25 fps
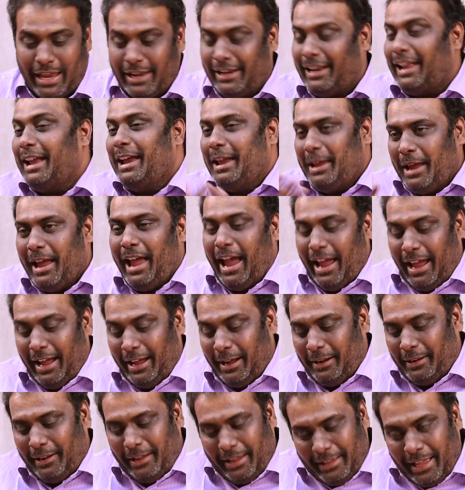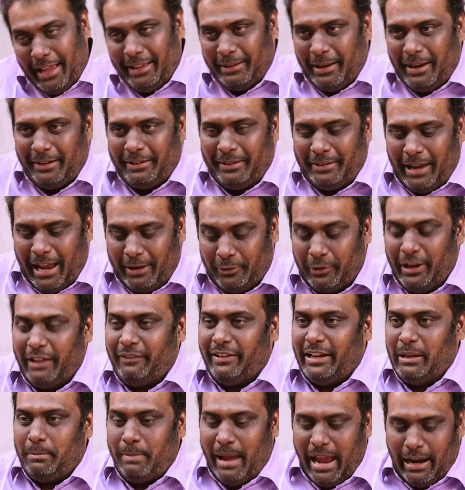I don't
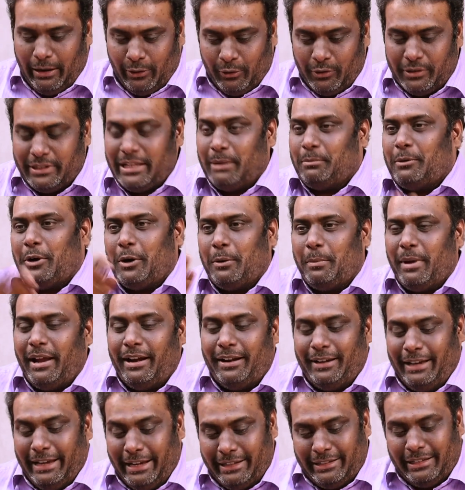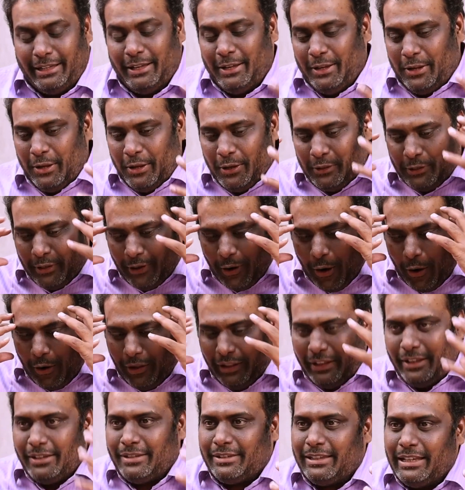have any bank loans. I'm not married yet. So
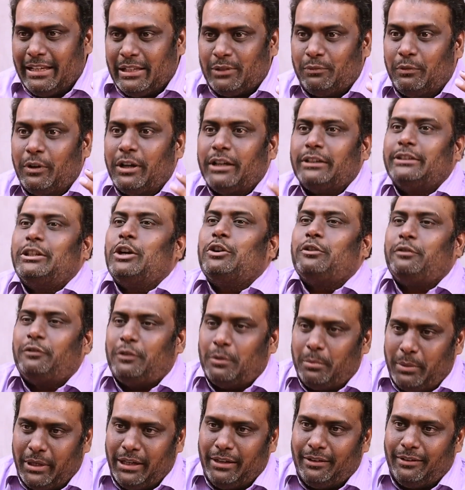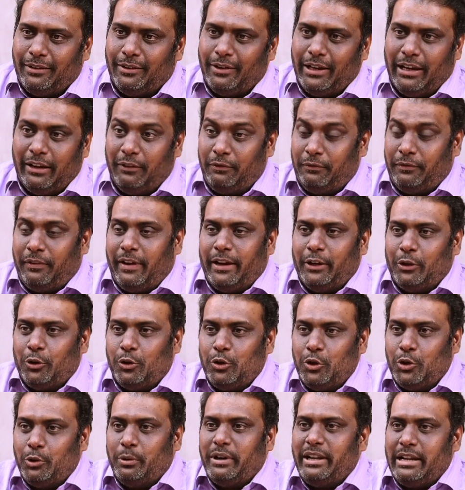all these things worked out for me. If I
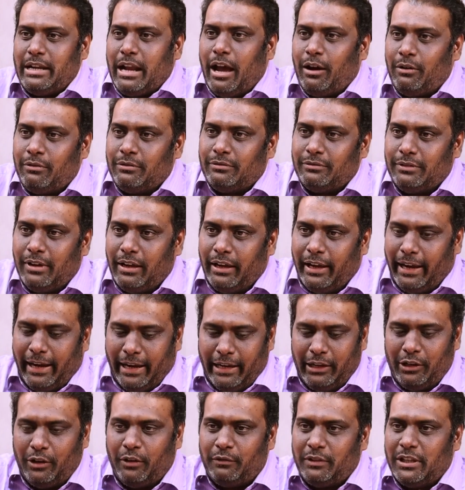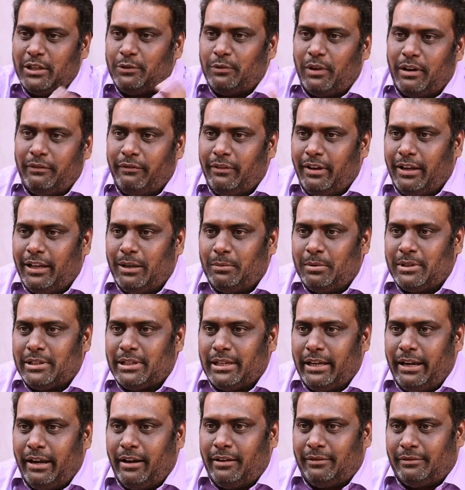don't do it now, any of these one variables
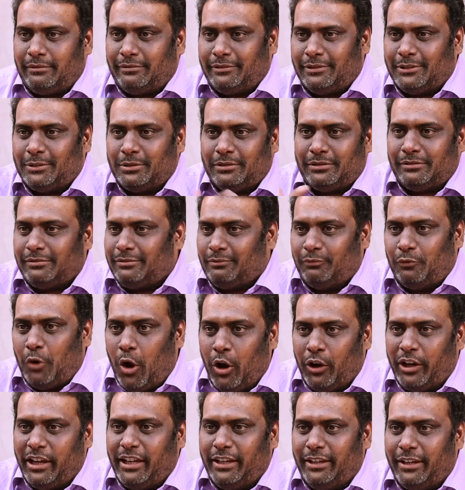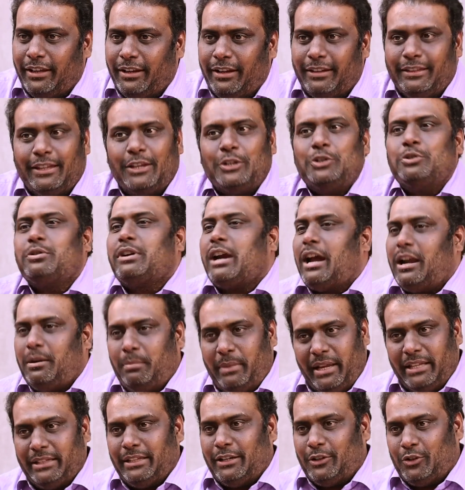get wonky here and there. You can't
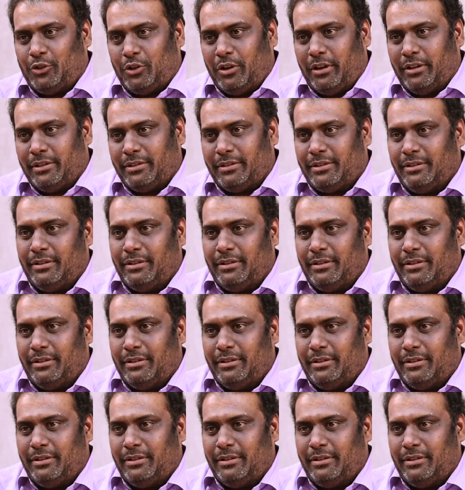make that choice.